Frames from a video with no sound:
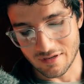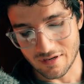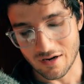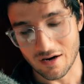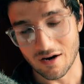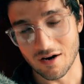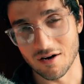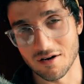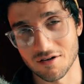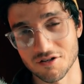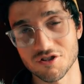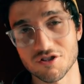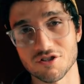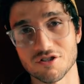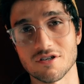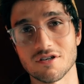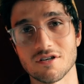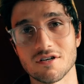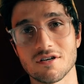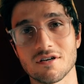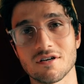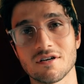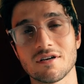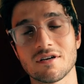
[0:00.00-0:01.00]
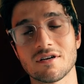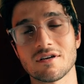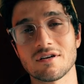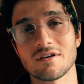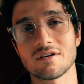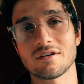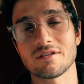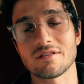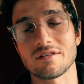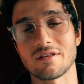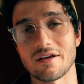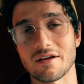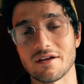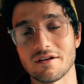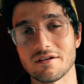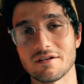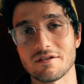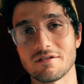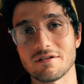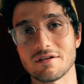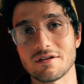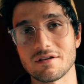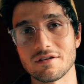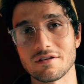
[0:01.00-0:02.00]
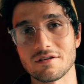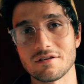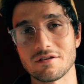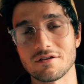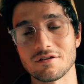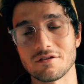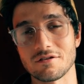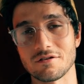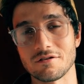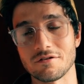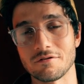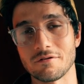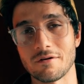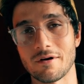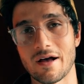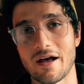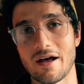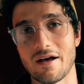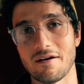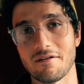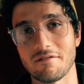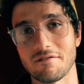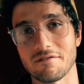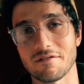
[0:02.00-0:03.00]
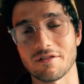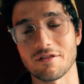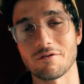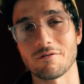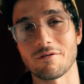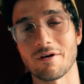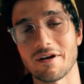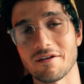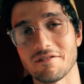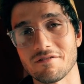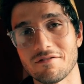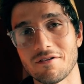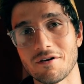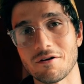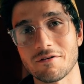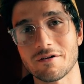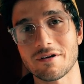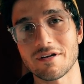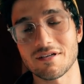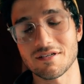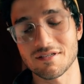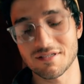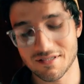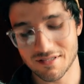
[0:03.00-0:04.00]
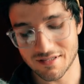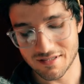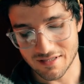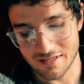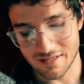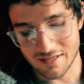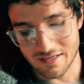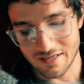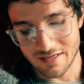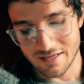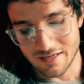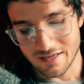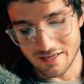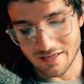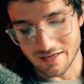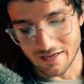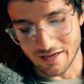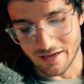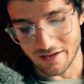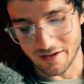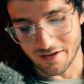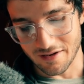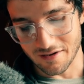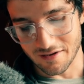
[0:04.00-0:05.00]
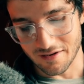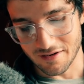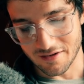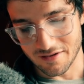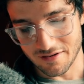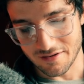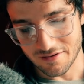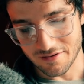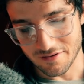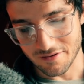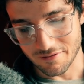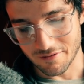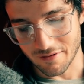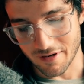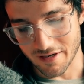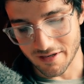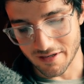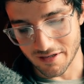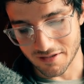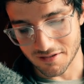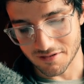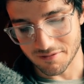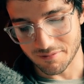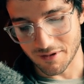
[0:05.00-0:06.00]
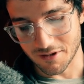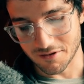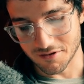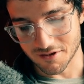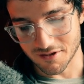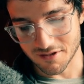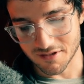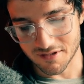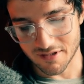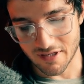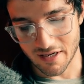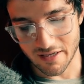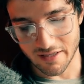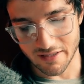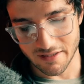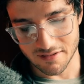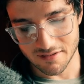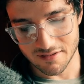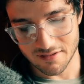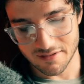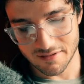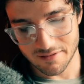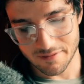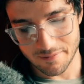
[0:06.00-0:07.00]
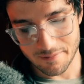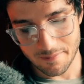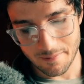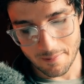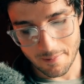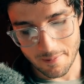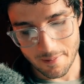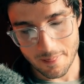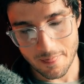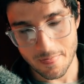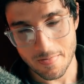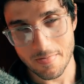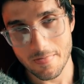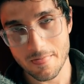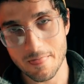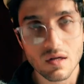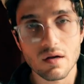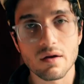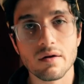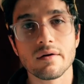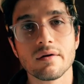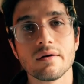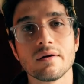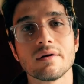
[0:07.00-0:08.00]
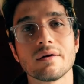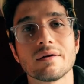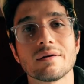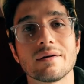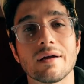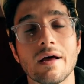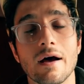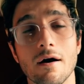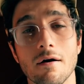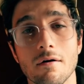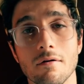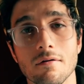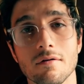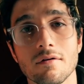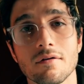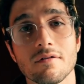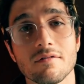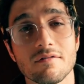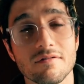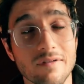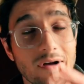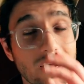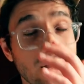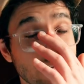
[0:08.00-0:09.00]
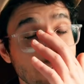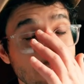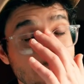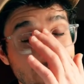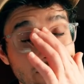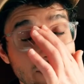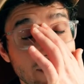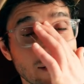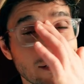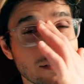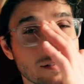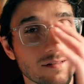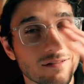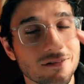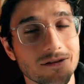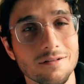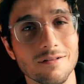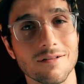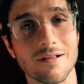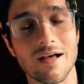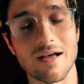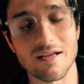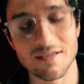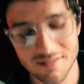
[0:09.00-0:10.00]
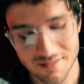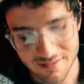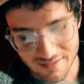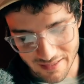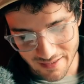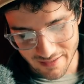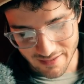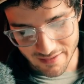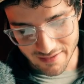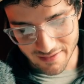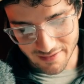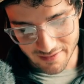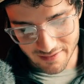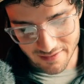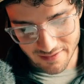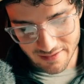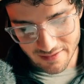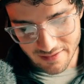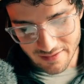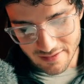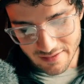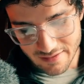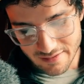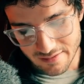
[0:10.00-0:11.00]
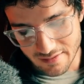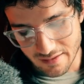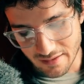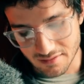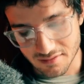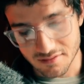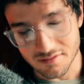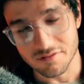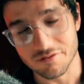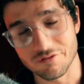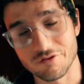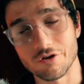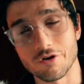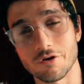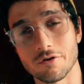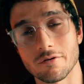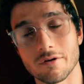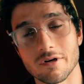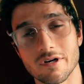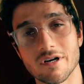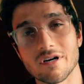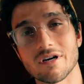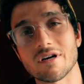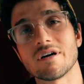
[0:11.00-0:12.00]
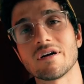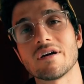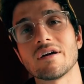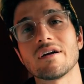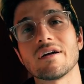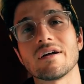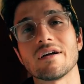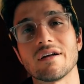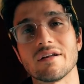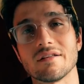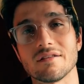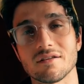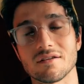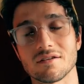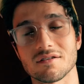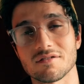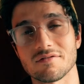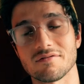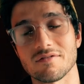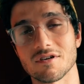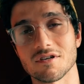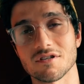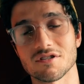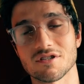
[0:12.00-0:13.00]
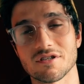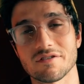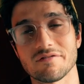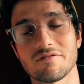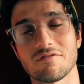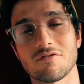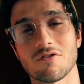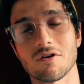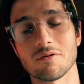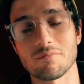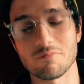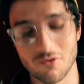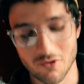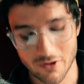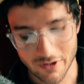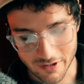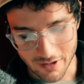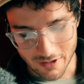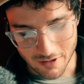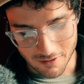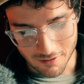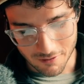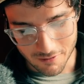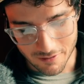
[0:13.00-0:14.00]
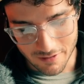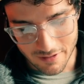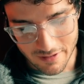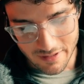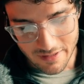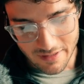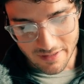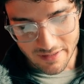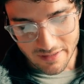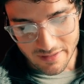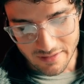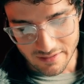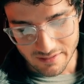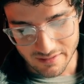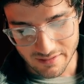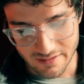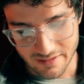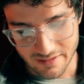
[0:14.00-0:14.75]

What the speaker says: are sure that you have the right focus and the right exposure settings. Now, finally, the last setting that's newer in this version 4.0 is